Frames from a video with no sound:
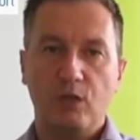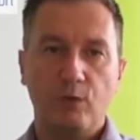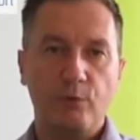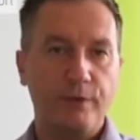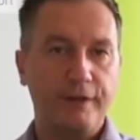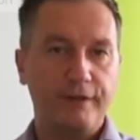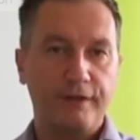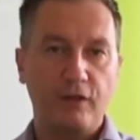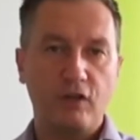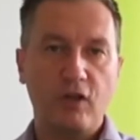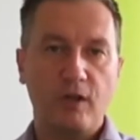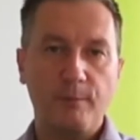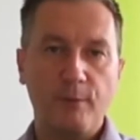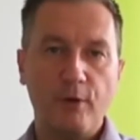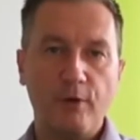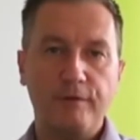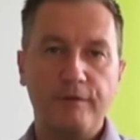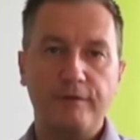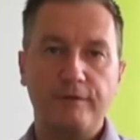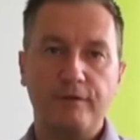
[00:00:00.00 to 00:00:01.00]
where they come
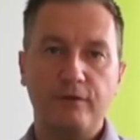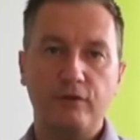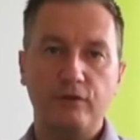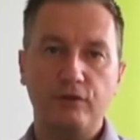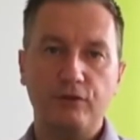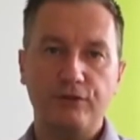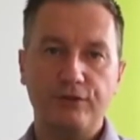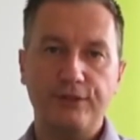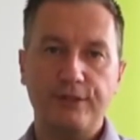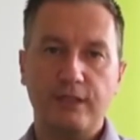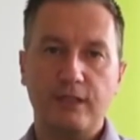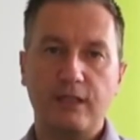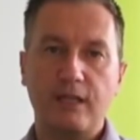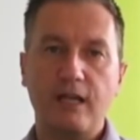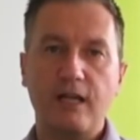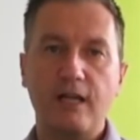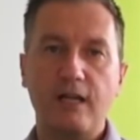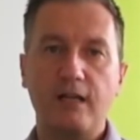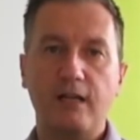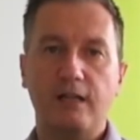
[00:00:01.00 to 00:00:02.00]
off if they're using their
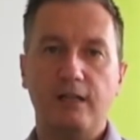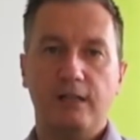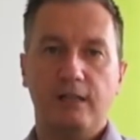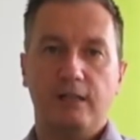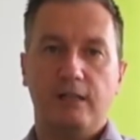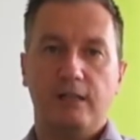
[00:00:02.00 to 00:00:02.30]
car,